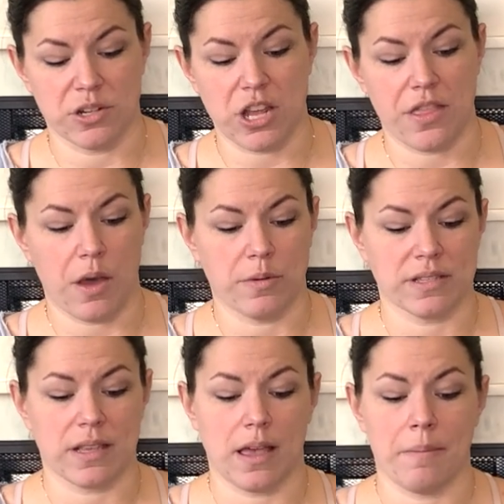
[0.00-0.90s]
which I thought
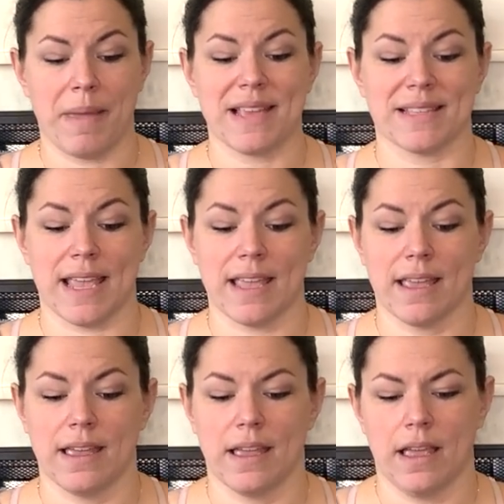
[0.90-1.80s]
was amazing.
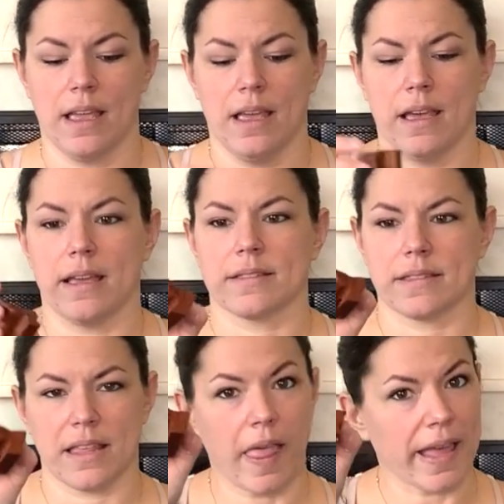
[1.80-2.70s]

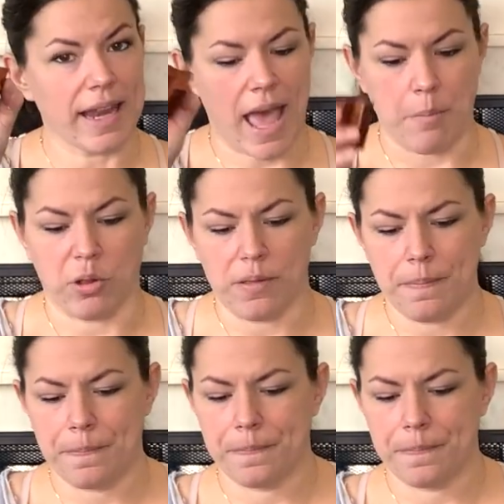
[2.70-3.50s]
It's like an apple.